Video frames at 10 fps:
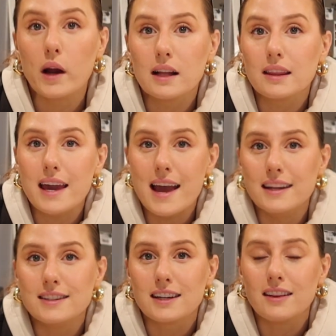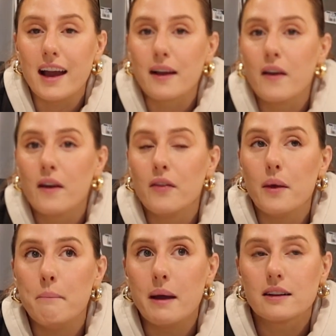really into like
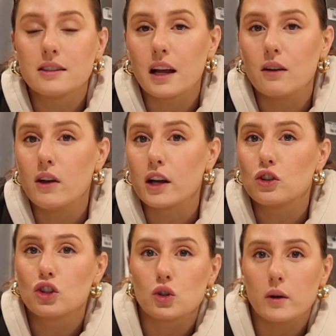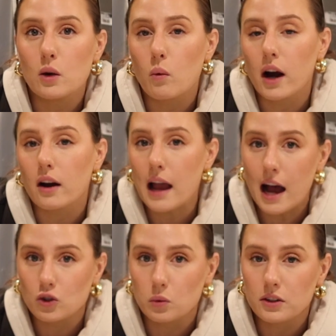the mixing of like streetwear
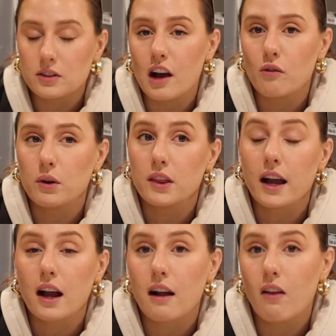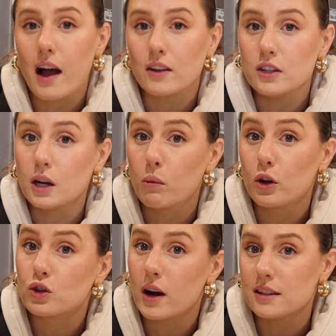casual stuff with like a classy or more
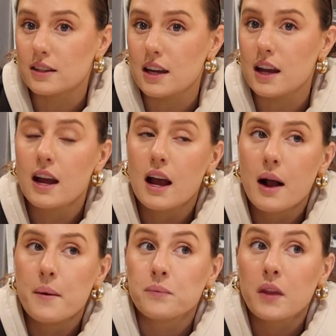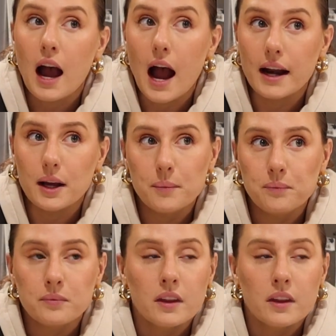dressy item.